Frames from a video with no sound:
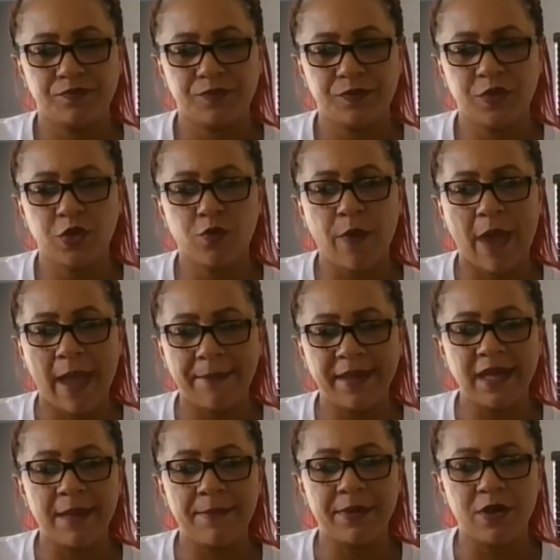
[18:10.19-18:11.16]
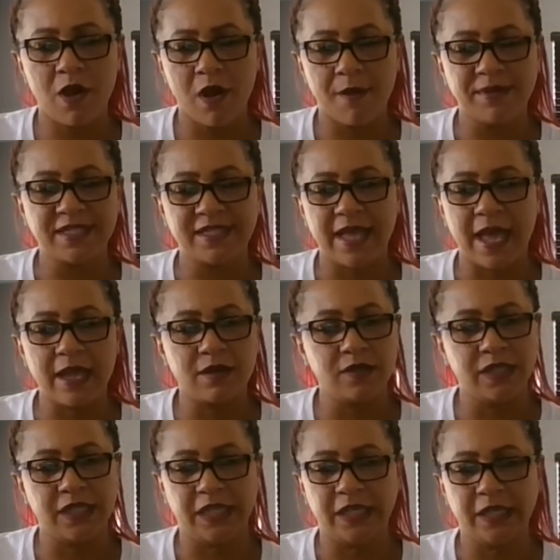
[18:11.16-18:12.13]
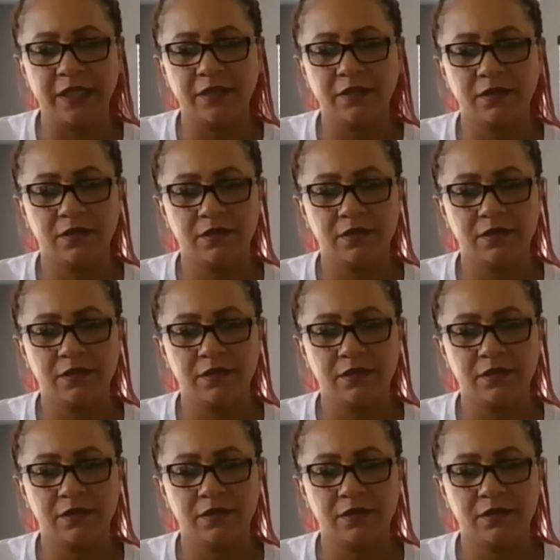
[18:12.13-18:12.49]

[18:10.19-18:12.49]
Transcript: you're wrapping up a karmic cycle here.